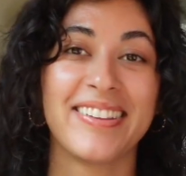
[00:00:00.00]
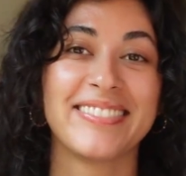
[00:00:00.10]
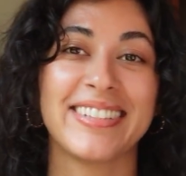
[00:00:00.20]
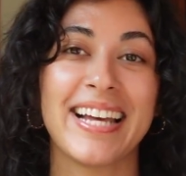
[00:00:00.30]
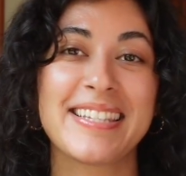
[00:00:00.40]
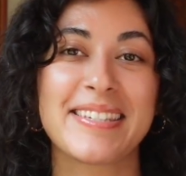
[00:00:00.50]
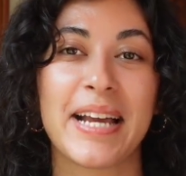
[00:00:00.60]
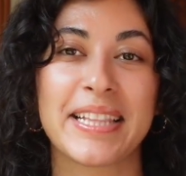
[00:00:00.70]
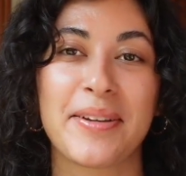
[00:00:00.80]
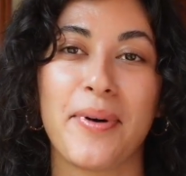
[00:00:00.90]
That's
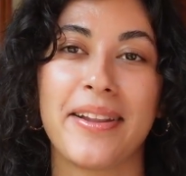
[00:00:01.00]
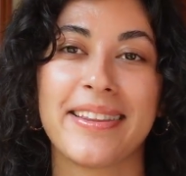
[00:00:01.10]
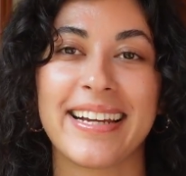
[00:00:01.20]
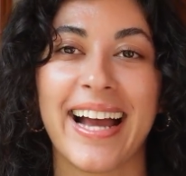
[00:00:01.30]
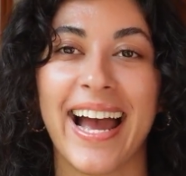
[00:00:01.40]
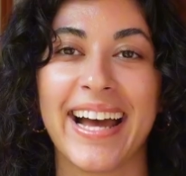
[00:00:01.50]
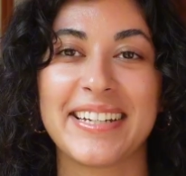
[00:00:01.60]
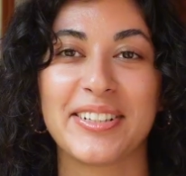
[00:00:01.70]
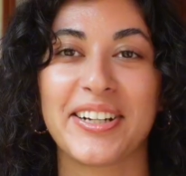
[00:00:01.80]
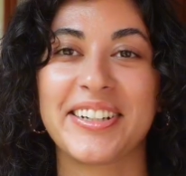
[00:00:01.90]
like the one thing I had
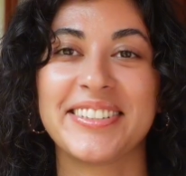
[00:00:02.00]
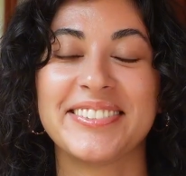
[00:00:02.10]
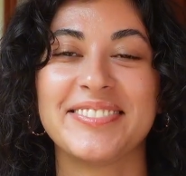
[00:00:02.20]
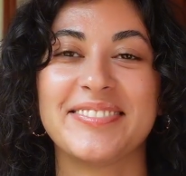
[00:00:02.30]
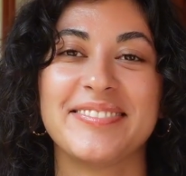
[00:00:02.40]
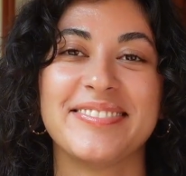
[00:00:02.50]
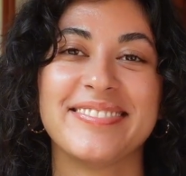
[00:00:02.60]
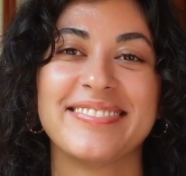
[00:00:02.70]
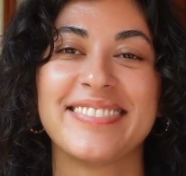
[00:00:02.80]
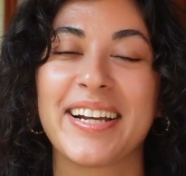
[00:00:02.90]
to learn.
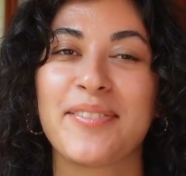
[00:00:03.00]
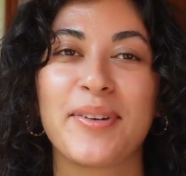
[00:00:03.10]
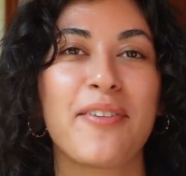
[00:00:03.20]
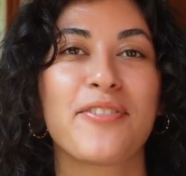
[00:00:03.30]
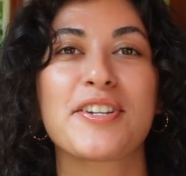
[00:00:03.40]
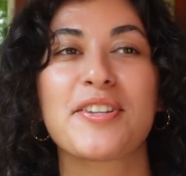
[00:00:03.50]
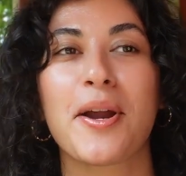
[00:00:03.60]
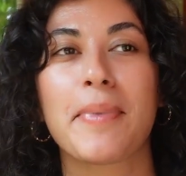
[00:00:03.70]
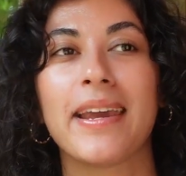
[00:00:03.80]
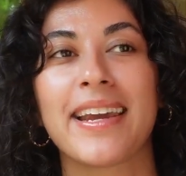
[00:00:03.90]
Like when I first
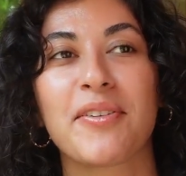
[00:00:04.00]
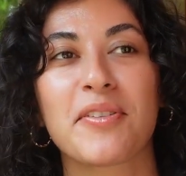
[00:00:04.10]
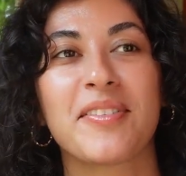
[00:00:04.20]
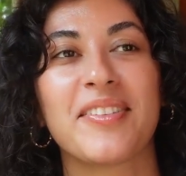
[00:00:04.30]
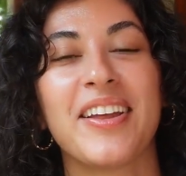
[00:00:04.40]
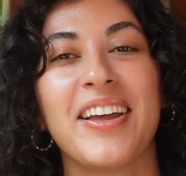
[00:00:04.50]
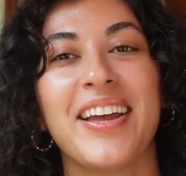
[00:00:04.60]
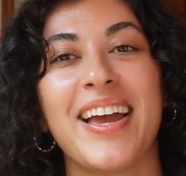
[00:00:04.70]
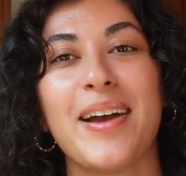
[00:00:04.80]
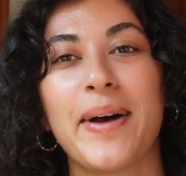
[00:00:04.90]
started baking,
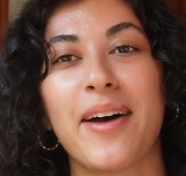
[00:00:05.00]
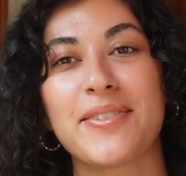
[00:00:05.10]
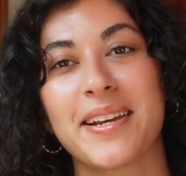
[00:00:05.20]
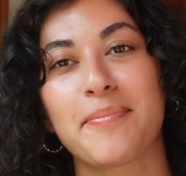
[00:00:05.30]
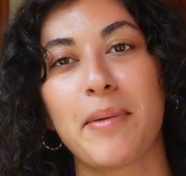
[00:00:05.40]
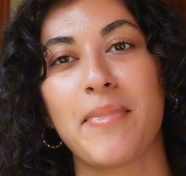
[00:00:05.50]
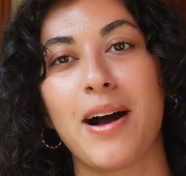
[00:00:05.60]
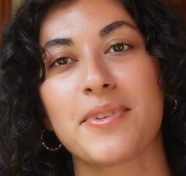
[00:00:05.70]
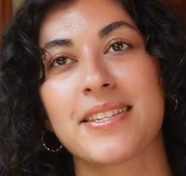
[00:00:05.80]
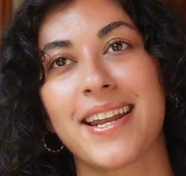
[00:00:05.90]
and my
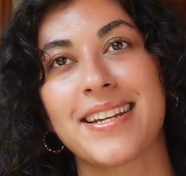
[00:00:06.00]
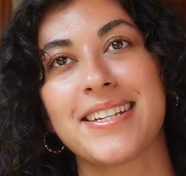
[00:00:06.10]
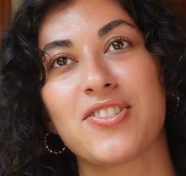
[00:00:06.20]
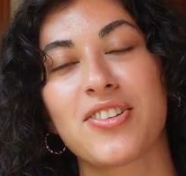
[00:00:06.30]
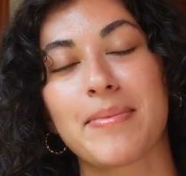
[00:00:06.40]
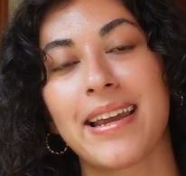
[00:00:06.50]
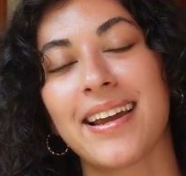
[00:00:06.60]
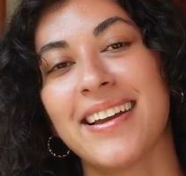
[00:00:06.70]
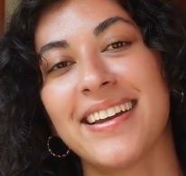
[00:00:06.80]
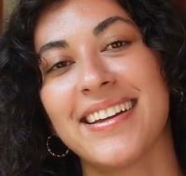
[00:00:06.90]
mom was kind of teaching
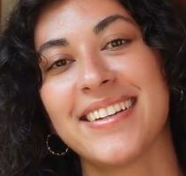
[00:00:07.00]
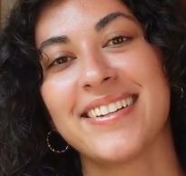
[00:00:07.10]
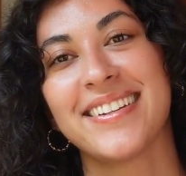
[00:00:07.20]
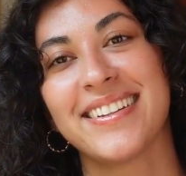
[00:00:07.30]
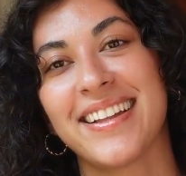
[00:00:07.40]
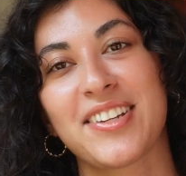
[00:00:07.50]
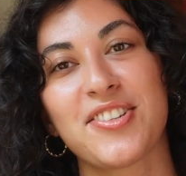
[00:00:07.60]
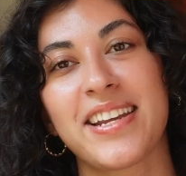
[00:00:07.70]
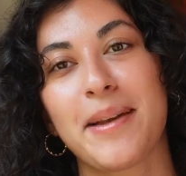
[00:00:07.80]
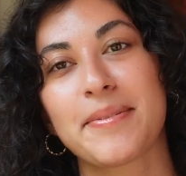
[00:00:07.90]
me. Like
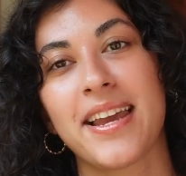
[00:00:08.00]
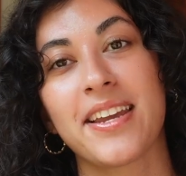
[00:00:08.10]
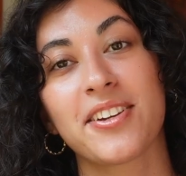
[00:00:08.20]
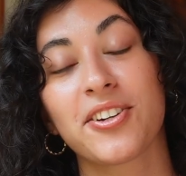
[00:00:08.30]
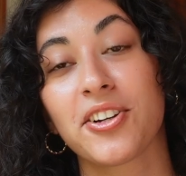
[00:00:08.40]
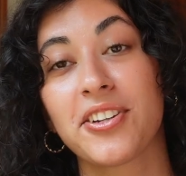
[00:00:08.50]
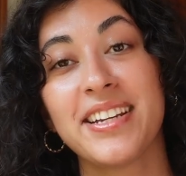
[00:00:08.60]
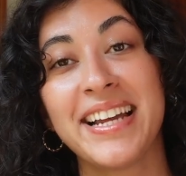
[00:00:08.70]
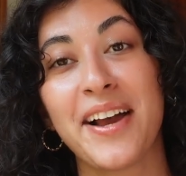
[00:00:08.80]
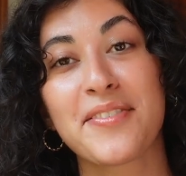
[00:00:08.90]
she kept saying, girl, you
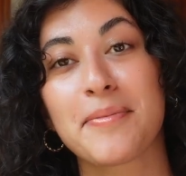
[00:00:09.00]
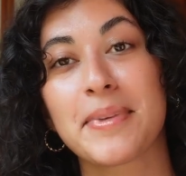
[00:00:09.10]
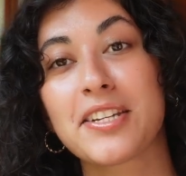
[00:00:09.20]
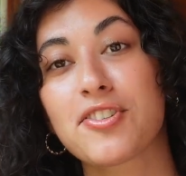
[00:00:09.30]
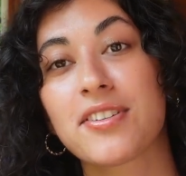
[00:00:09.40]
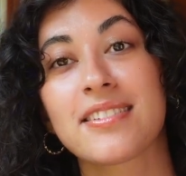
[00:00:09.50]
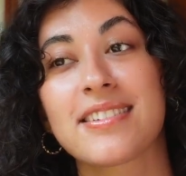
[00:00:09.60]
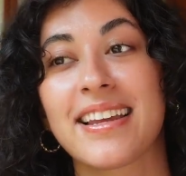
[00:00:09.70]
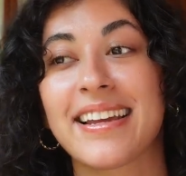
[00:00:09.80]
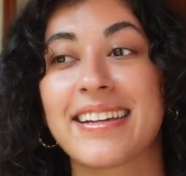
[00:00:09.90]
need to have some
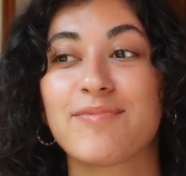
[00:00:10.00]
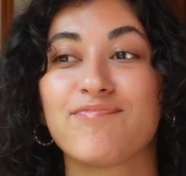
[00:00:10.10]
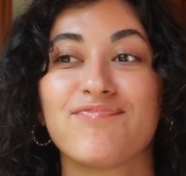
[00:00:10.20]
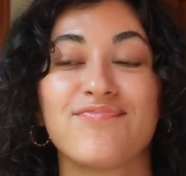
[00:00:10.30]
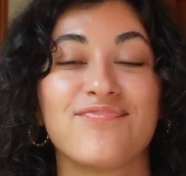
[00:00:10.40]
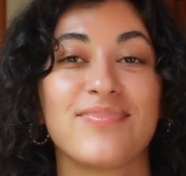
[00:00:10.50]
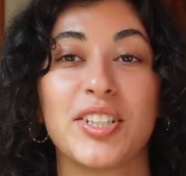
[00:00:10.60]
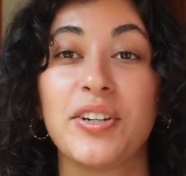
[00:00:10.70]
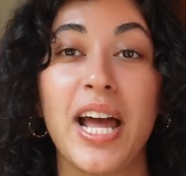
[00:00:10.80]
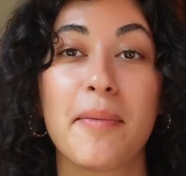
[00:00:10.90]
patience. Like,
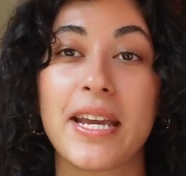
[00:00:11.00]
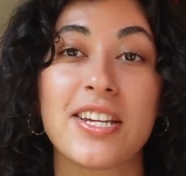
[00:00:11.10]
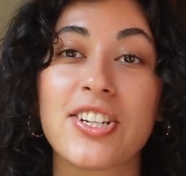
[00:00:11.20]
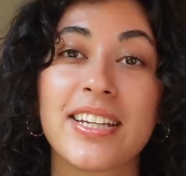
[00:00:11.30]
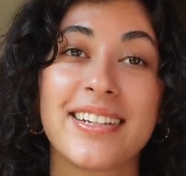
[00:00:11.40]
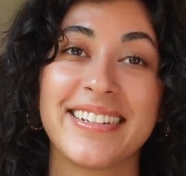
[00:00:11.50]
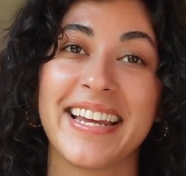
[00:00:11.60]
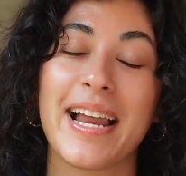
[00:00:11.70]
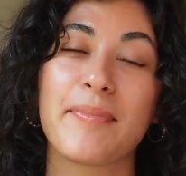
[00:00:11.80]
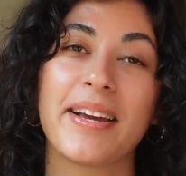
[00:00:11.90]
you're not patient.
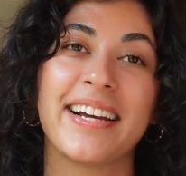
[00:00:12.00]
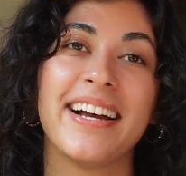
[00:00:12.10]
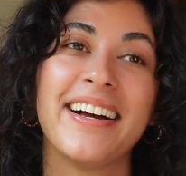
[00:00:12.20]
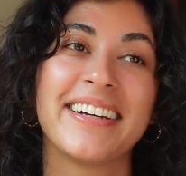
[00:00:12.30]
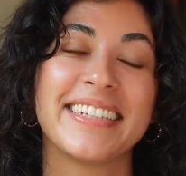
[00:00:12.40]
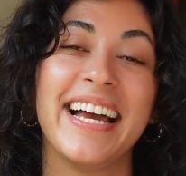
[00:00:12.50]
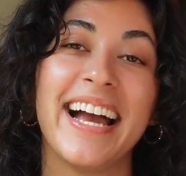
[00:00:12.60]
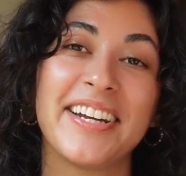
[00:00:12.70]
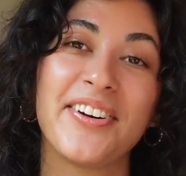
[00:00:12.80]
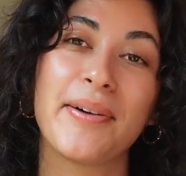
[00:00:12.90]
And I'm like, oh yeah,
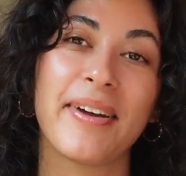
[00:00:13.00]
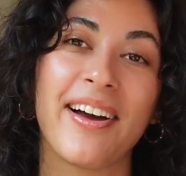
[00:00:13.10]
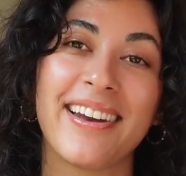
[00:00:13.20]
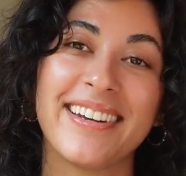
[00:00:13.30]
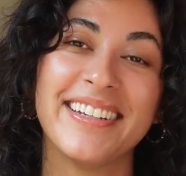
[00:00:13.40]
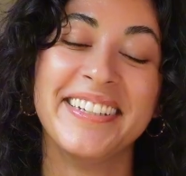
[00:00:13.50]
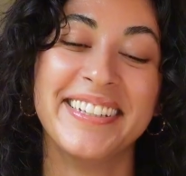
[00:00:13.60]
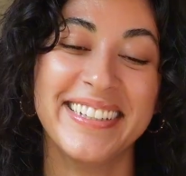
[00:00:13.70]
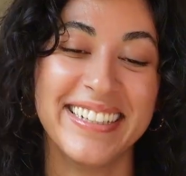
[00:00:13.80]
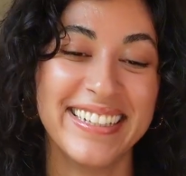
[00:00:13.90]
I know I'm not.